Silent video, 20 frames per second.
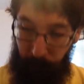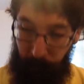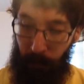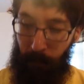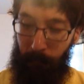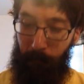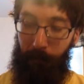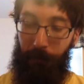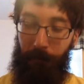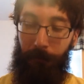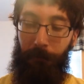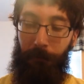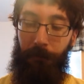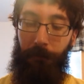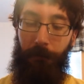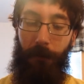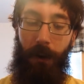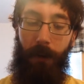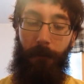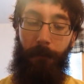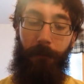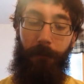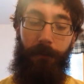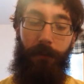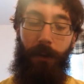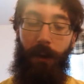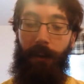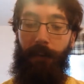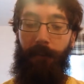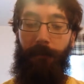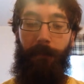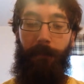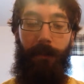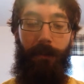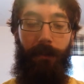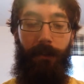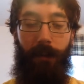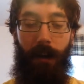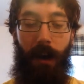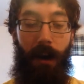number of subscribers has
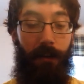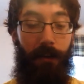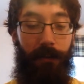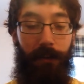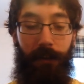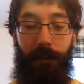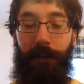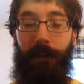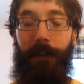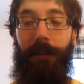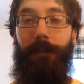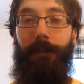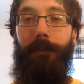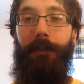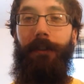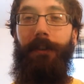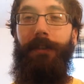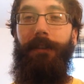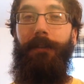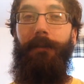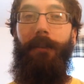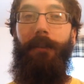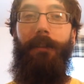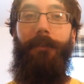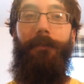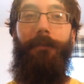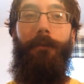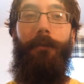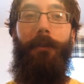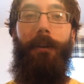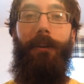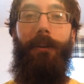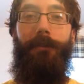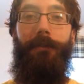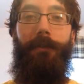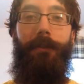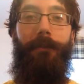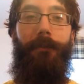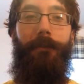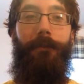been constantly increasing. We're at
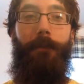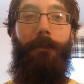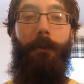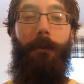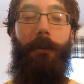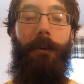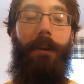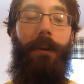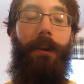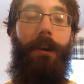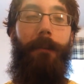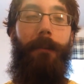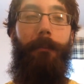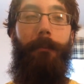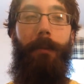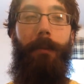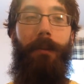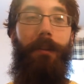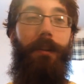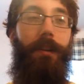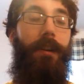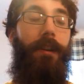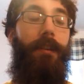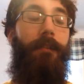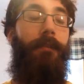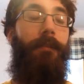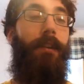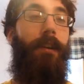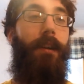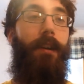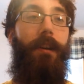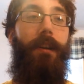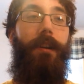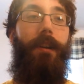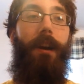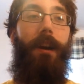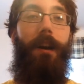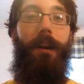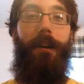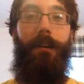440, I believe.
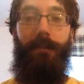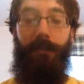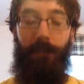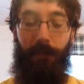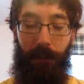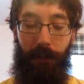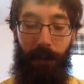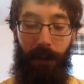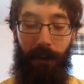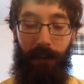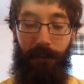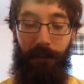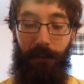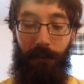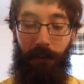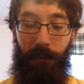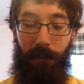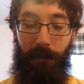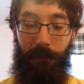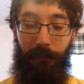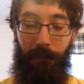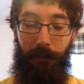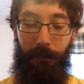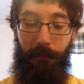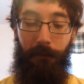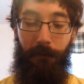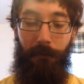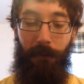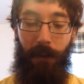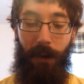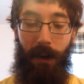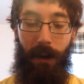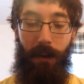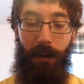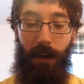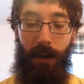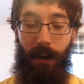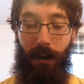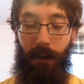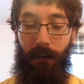Uh, so thanks to all of you
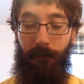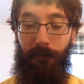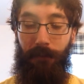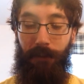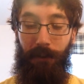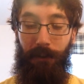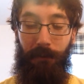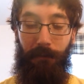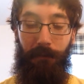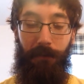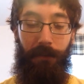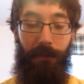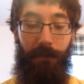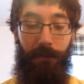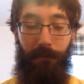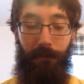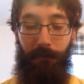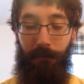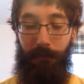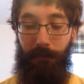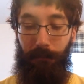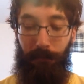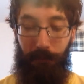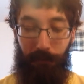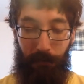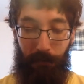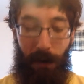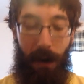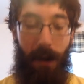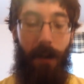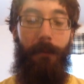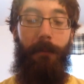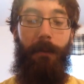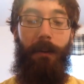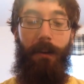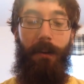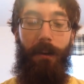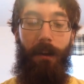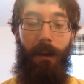that have chosen to subscribe.